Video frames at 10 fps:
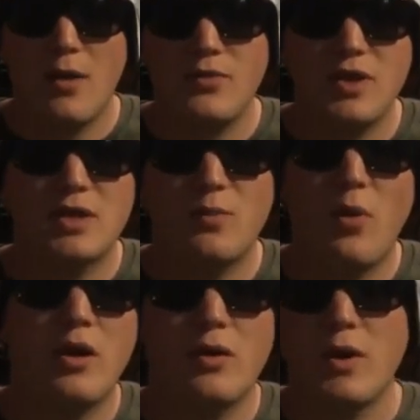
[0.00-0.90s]
um,
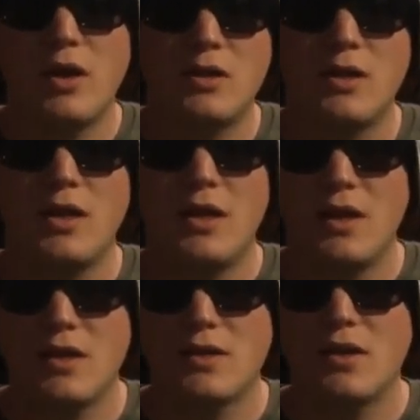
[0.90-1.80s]
disappointed with,
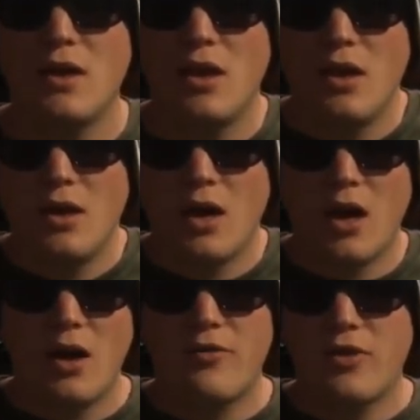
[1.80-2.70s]
his
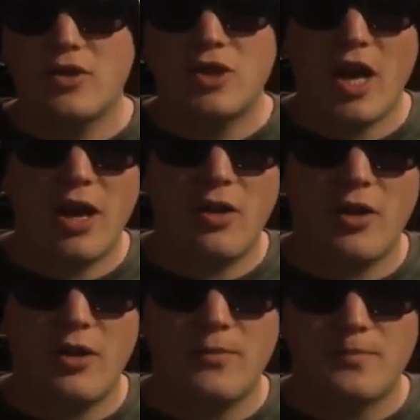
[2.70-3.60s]
uh, first channel
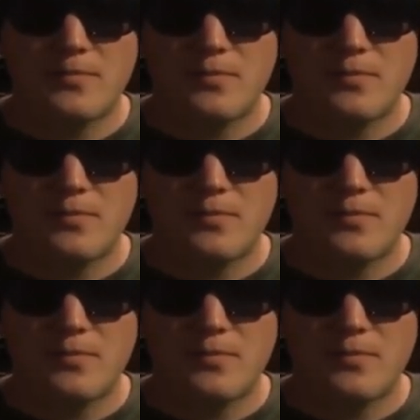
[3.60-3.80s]
there.